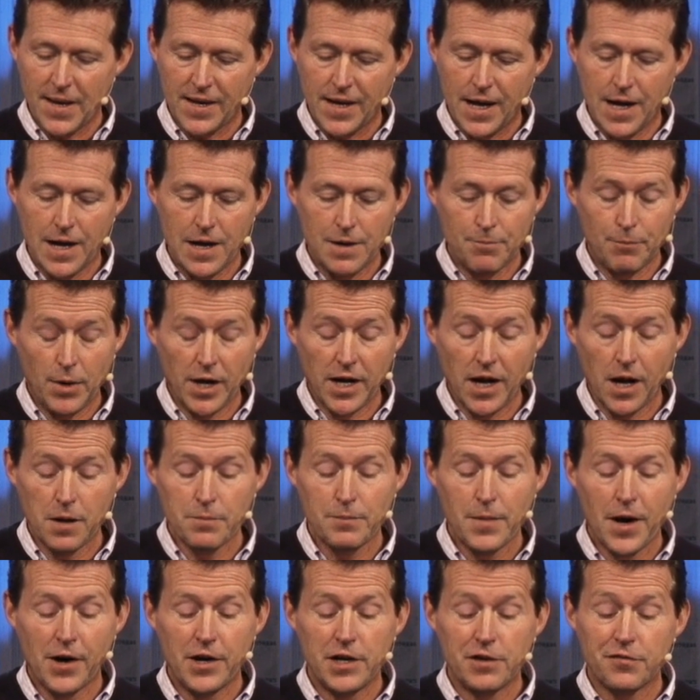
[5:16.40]
My
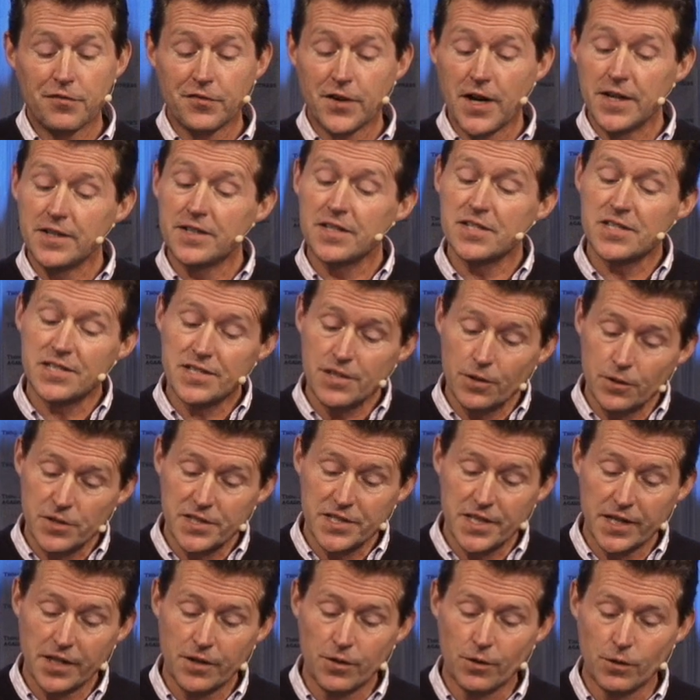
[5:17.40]
unmarried friend is still
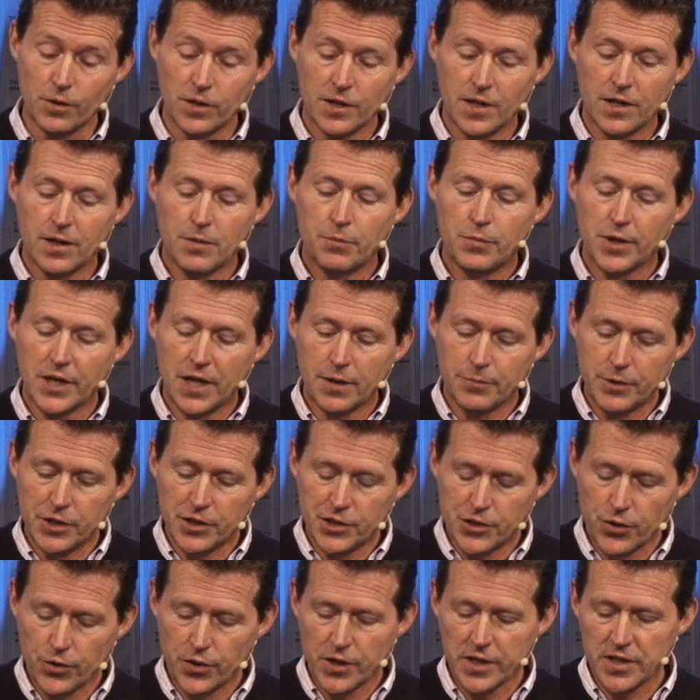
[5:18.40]
single, but I
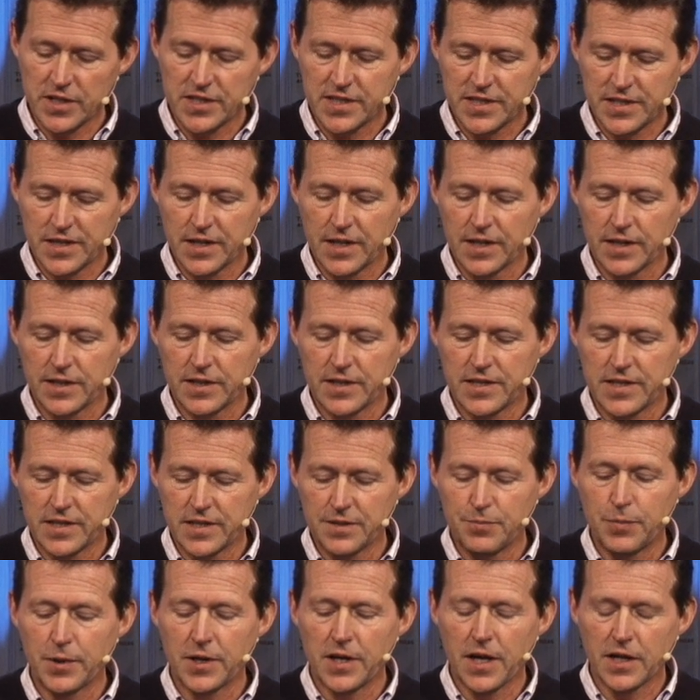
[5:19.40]

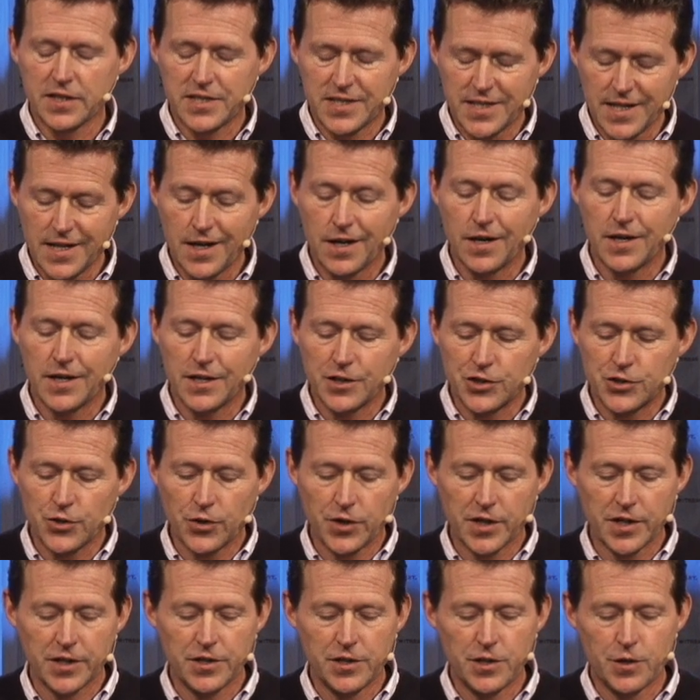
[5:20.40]
see her
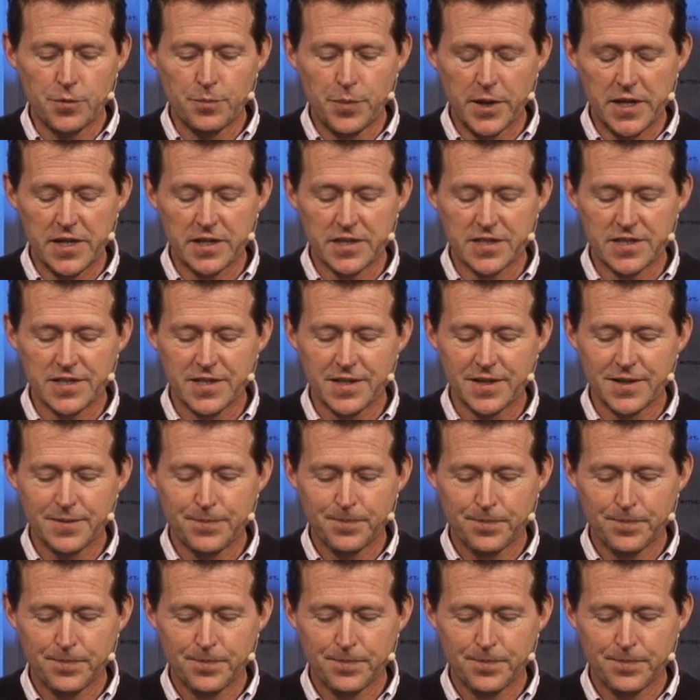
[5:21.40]
enjoying a new peace.